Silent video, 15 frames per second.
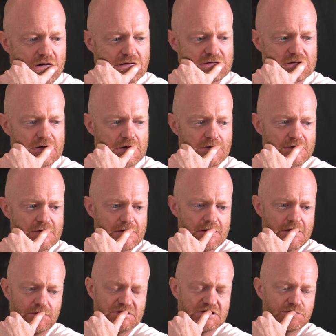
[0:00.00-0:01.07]
I don't know.
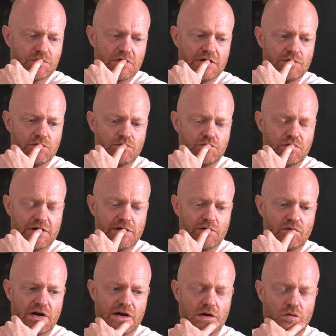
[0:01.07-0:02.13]
No, I'm just pretty
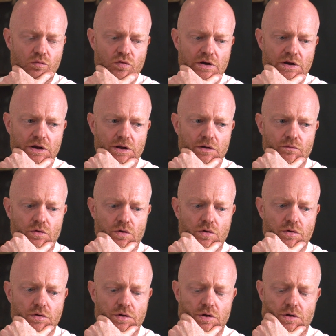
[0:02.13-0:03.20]
regular, really. I'm
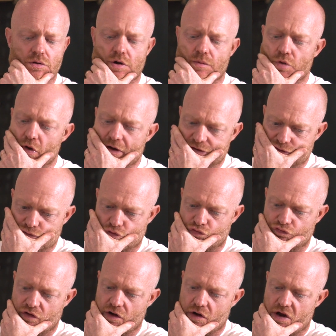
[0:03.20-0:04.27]
not, you know, I'm not
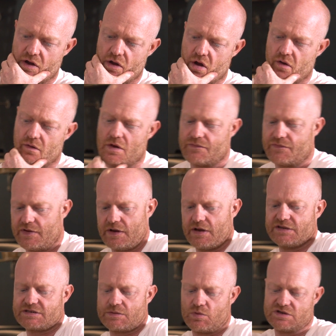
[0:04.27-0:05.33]
extraordinary. I
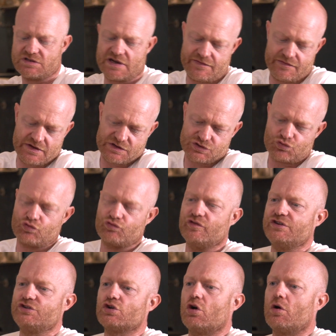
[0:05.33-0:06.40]
think in some ways I have an
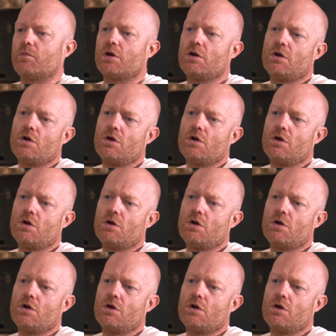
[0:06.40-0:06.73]
extraordinary job,